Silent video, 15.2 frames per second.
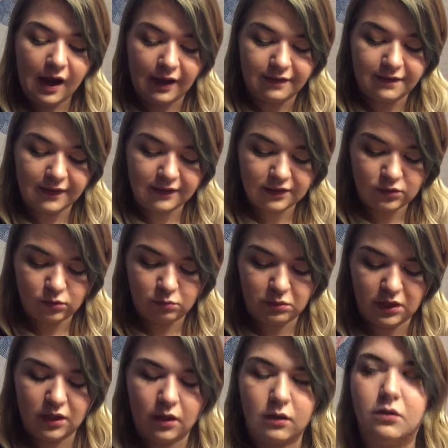I think this would
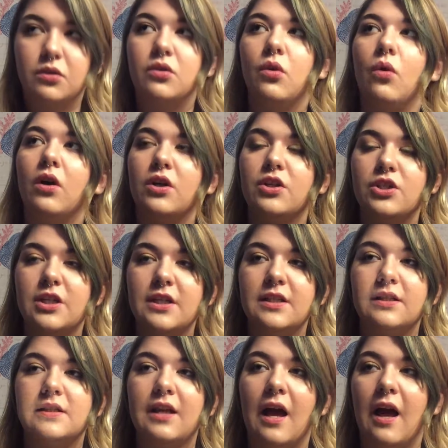be
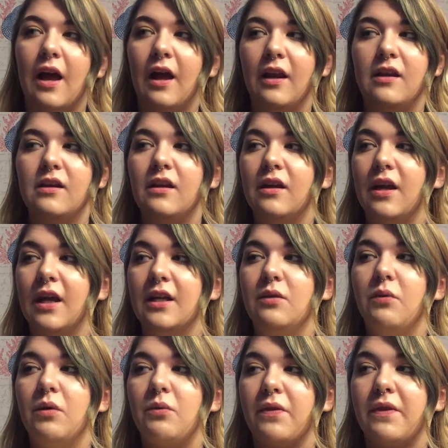gorgeous on
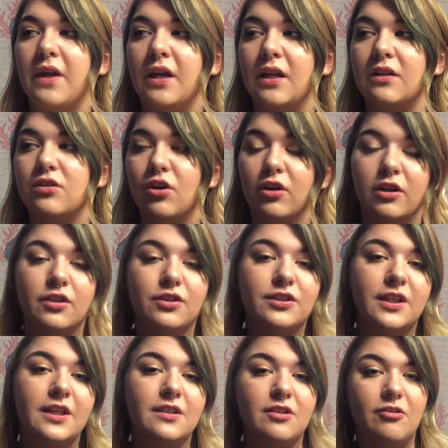anyone with a darker
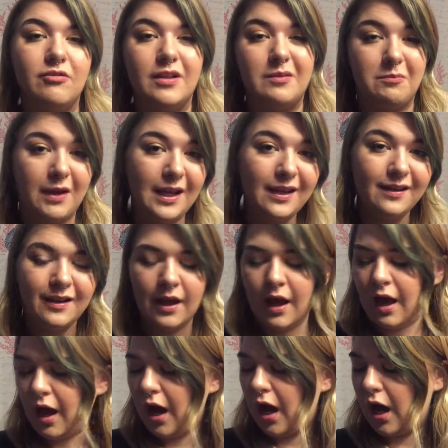skin tone than me.
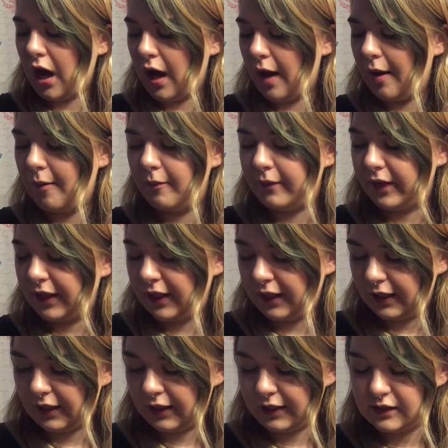
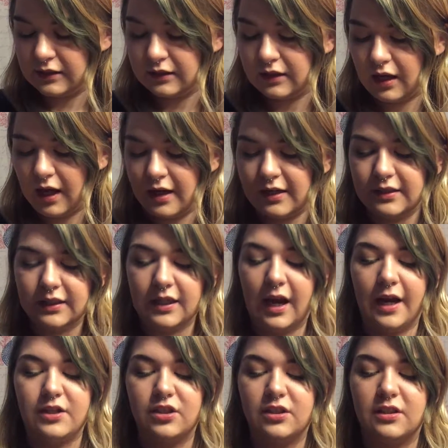And honestly,
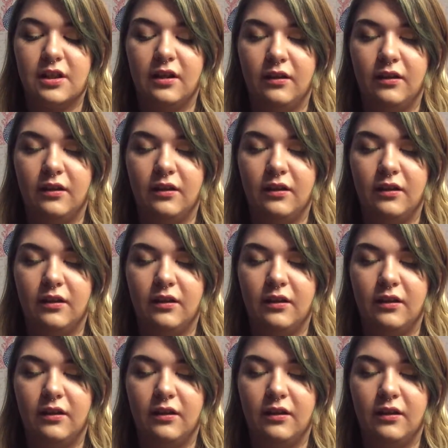I just